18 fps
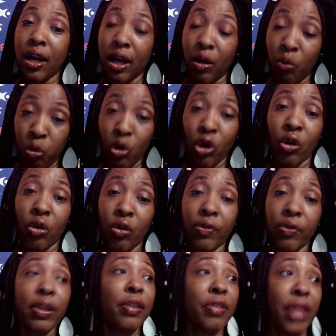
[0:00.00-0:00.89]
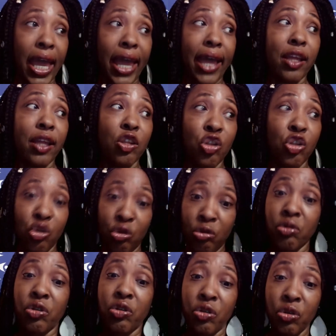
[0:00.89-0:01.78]
a world that
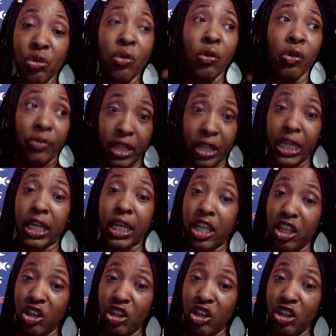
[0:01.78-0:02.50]
you are thinking